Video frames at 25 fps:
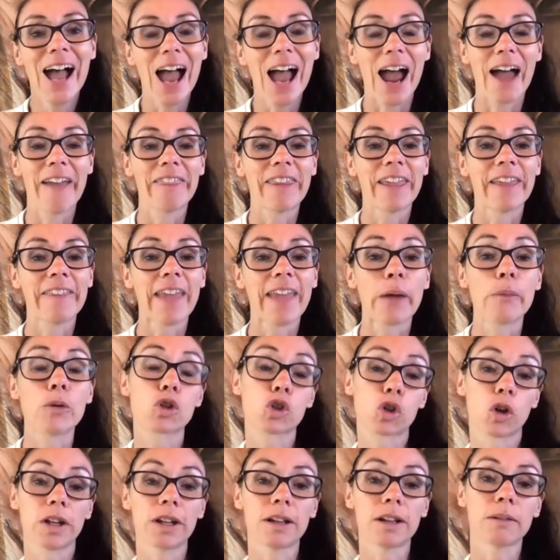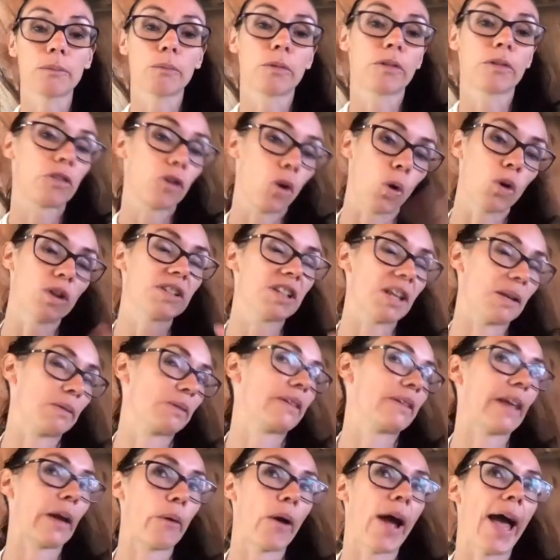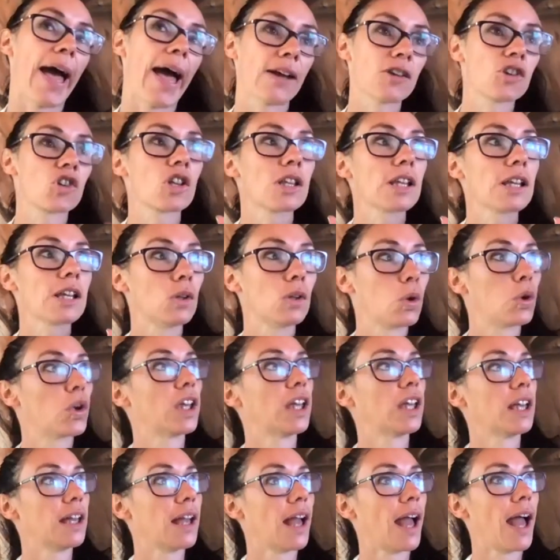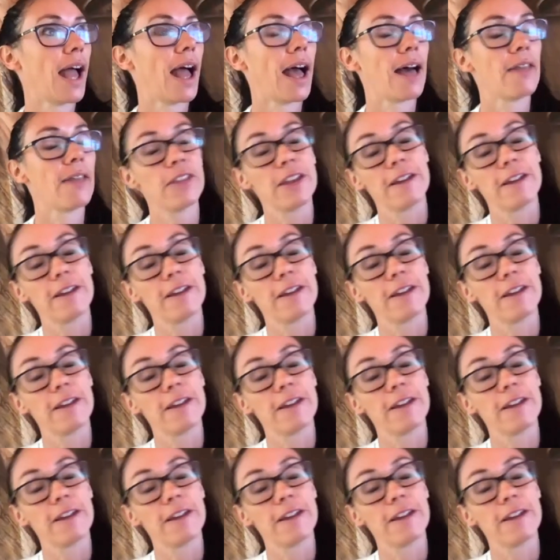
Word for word: and then they were treating with cordyceps, and they were actually looking at